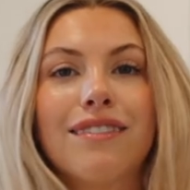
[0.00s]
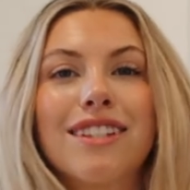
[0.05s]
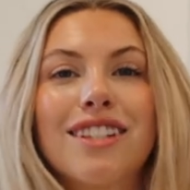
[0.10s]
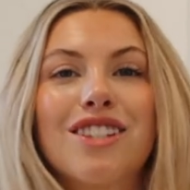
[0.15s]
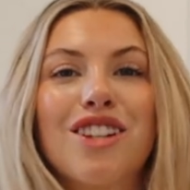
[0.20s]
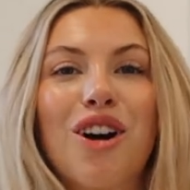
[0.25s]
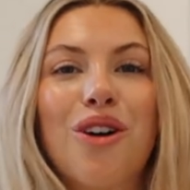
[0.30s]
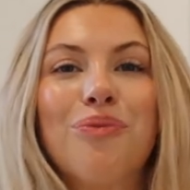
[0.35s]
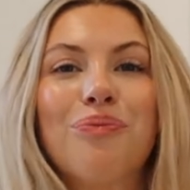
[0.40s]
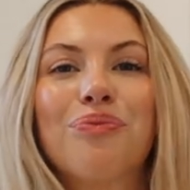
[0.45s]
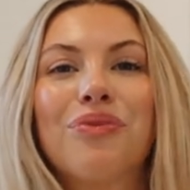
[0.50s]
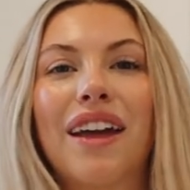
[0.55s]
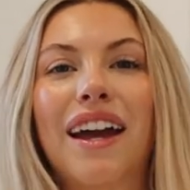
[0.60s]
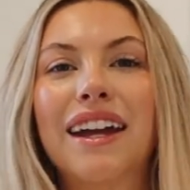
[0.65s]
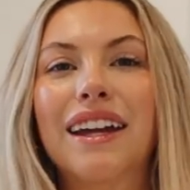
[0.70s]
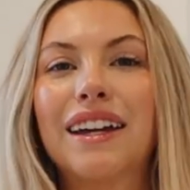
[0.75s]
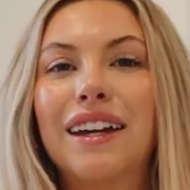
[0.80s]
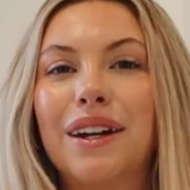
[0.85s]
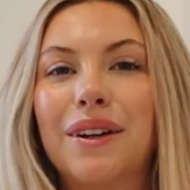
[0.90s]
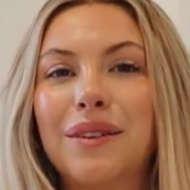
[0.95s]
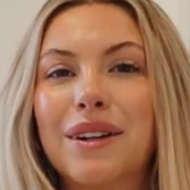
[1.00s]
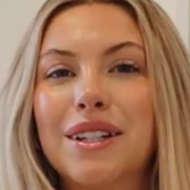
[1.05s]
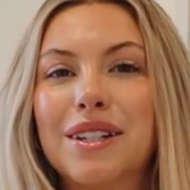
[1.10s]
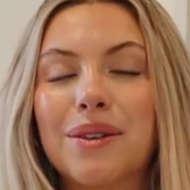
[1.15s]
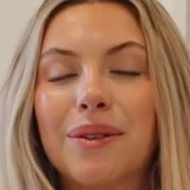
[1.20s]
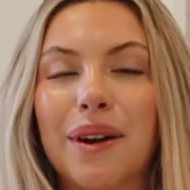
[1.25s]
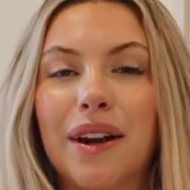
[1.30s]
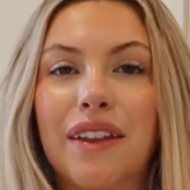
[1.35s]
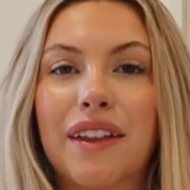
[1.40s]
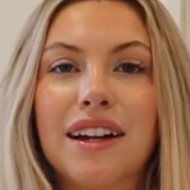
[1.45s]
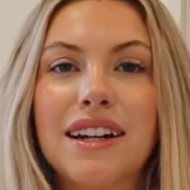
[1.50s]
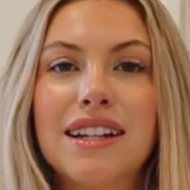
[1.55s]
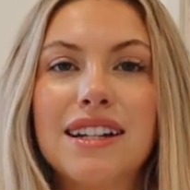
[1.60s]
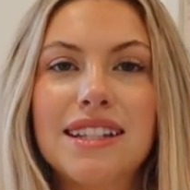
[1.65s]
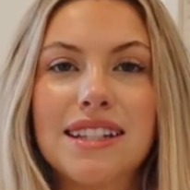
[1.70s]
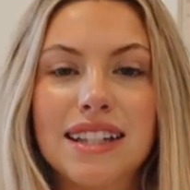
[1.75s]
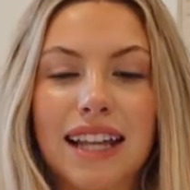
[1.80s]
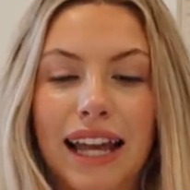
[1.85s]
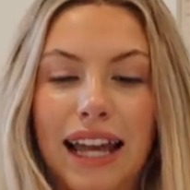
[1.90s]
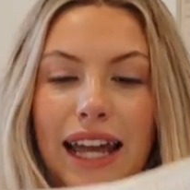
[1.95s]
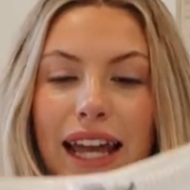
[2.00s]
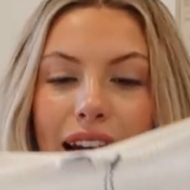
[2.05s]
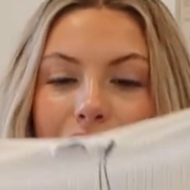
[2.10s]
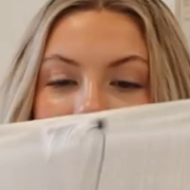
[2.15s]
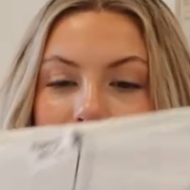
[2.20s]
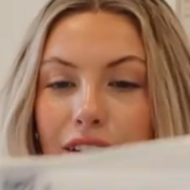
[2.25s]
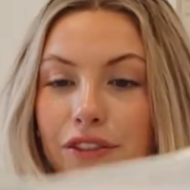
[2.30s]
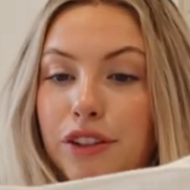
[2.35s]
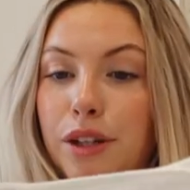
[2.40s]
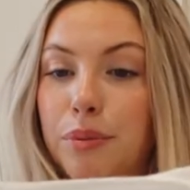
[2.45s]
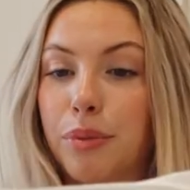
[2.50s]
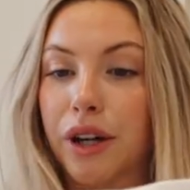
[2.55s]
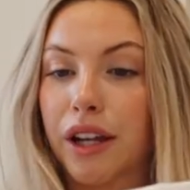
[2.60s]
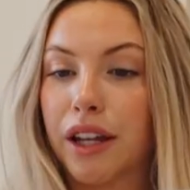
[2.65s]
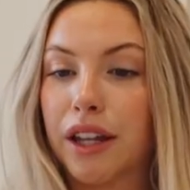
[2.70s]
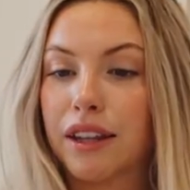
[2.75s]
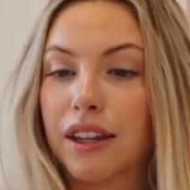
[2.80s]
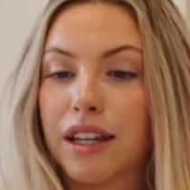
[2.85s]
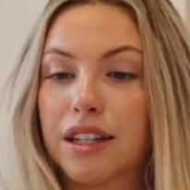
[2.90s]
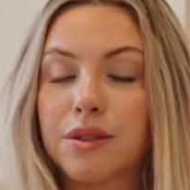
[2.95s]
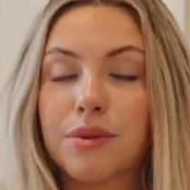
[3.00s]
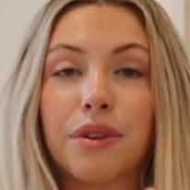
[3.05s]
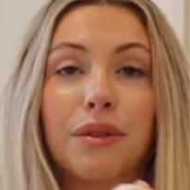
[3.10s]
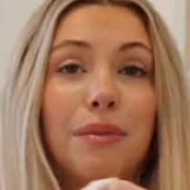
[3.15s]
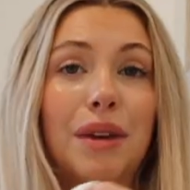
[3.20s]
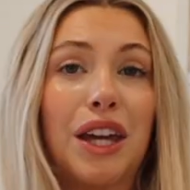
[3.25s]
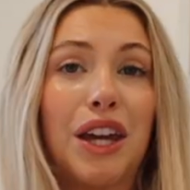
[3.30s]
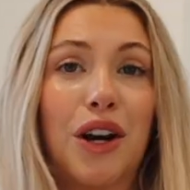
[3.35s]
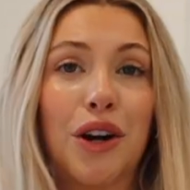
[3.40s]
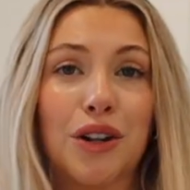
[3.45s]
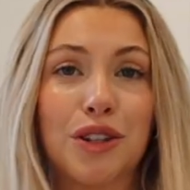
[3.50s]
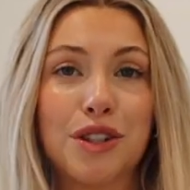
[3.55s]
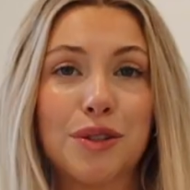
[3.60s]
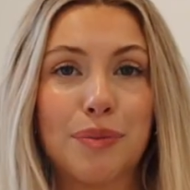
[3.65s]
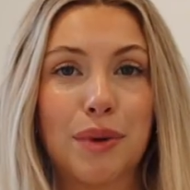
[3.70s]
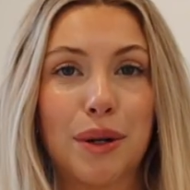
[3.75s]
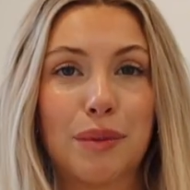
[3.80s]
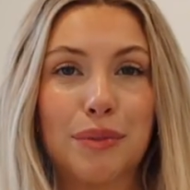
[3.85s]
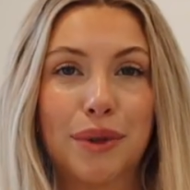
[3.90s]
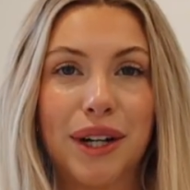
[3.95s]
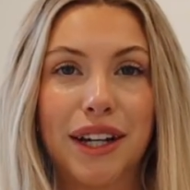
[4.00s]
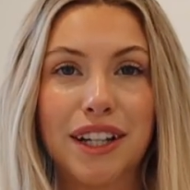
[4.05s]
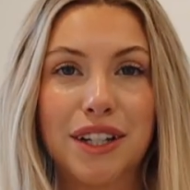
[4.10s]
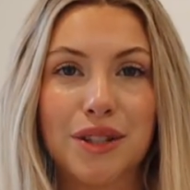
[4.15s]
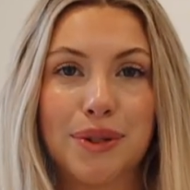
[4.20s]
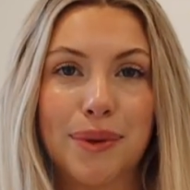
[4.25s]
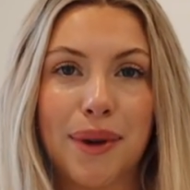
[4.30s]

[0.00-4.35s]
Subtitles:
So I can't wait to wear this, and I'm definitely bringing this with me on spring break as